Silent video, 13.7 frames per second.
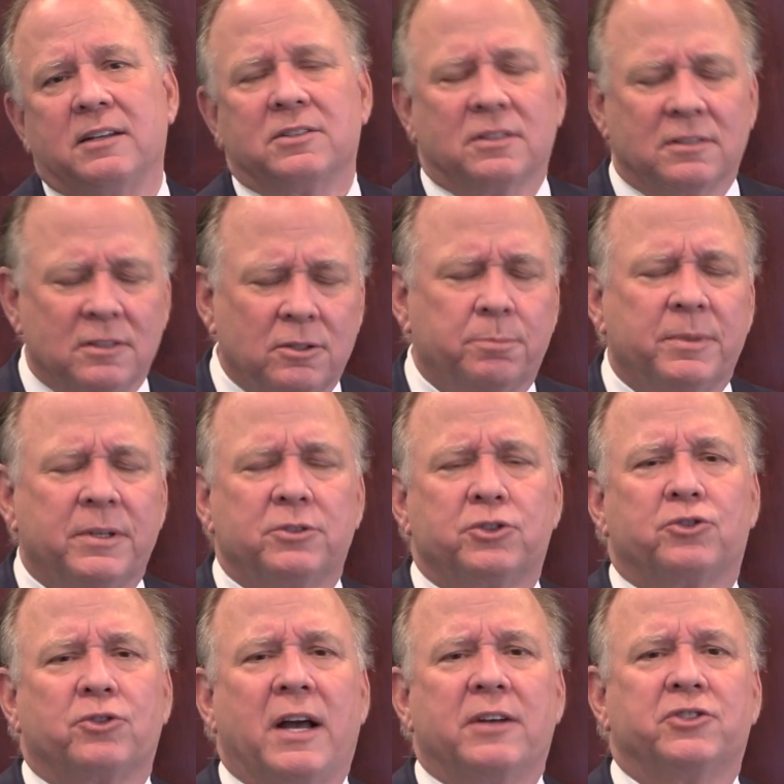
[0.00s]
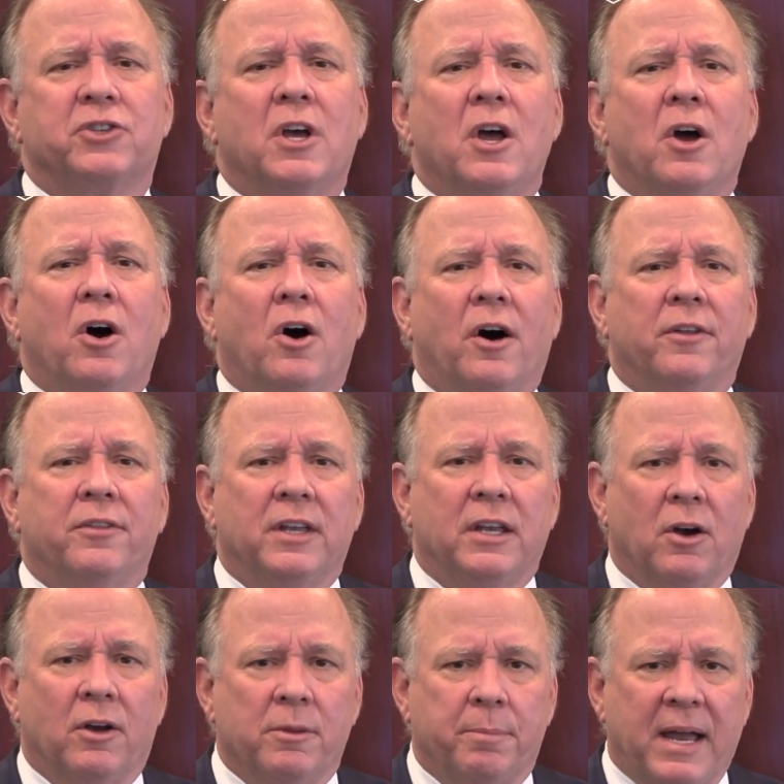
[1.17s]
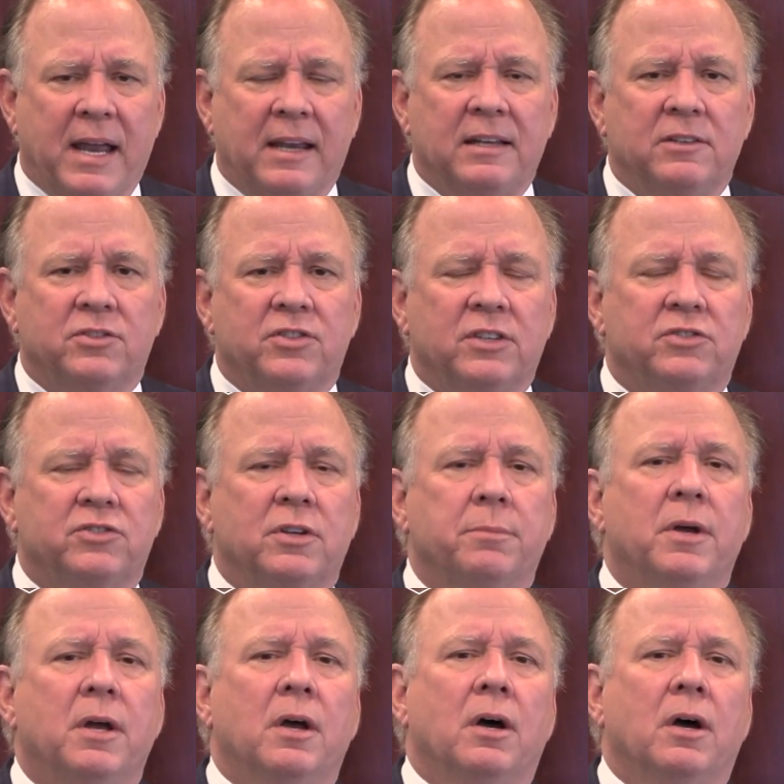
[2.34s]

It's a little bit of stress on the banking system.